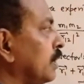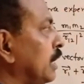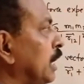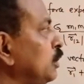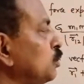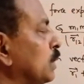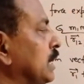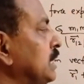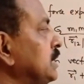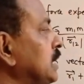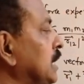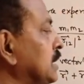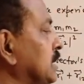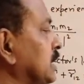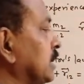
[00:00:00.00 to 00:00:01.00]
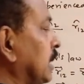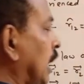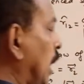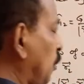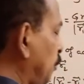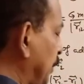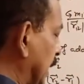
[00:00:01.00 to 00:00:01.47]
Now you can easily see
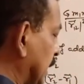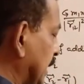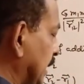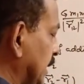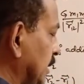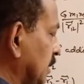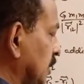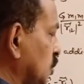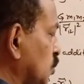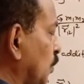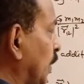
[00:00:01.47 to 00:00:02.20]
how we are getting this